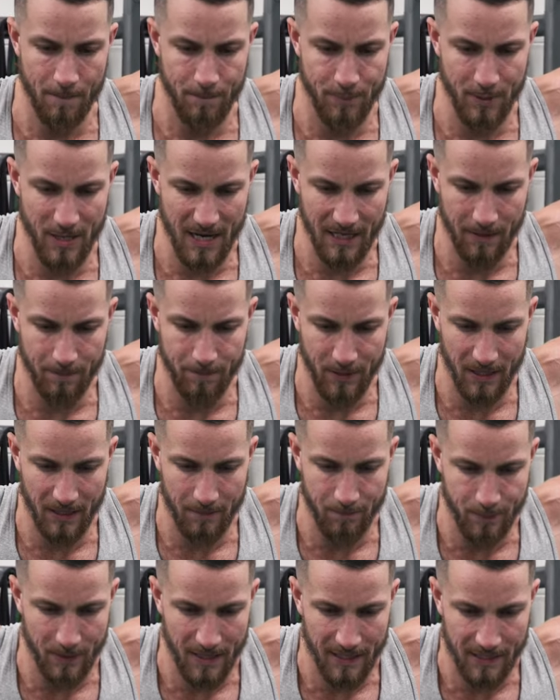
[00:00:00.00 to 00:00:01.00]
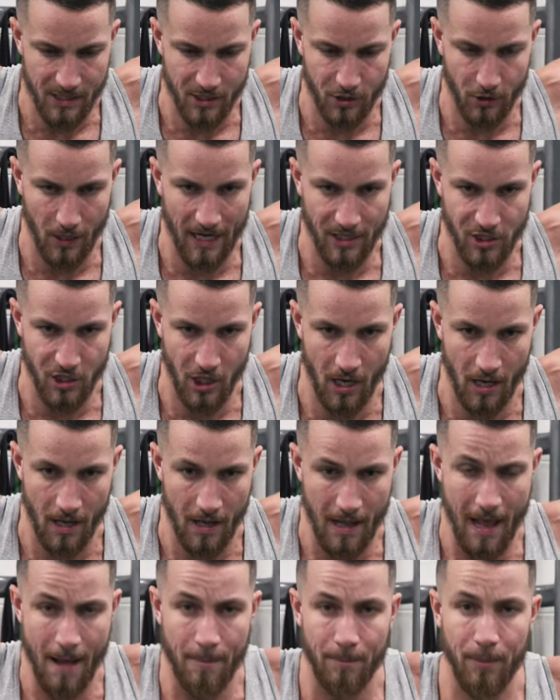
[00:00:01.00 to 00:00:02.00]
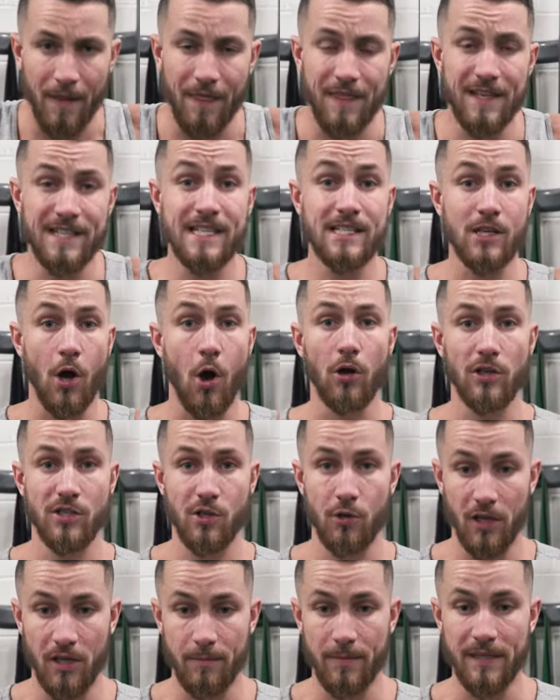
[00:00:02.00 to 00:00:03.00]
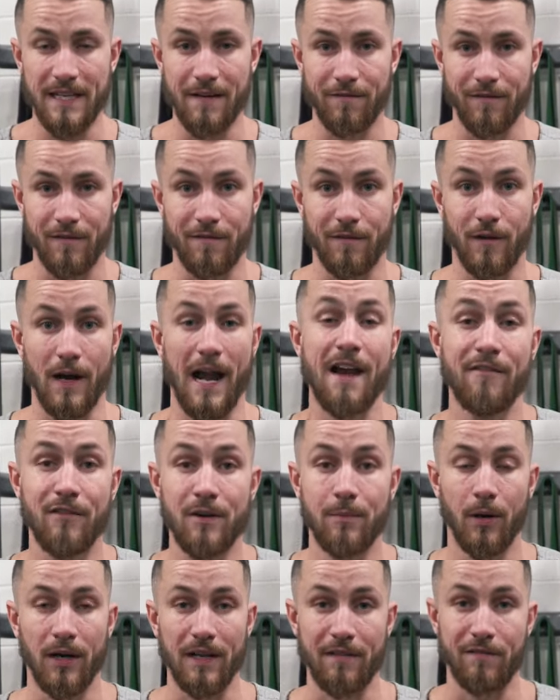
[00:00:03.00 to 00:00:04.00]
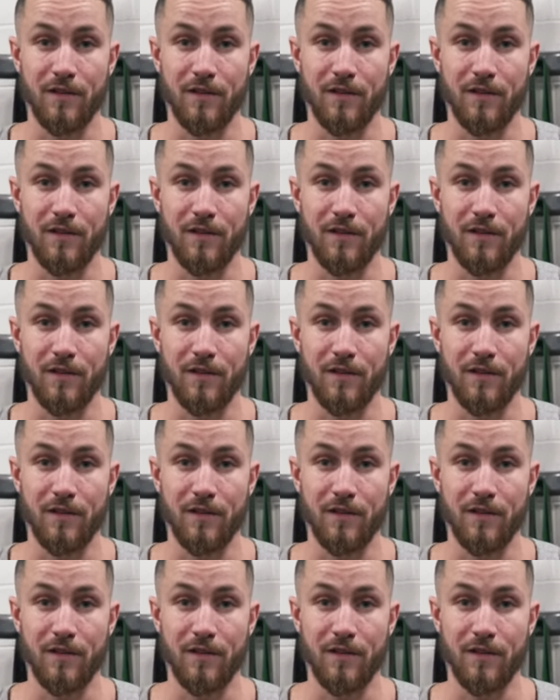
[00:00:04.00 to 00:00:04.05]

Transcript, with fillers: big, big, big stretch but this is also gonna be different for everybody.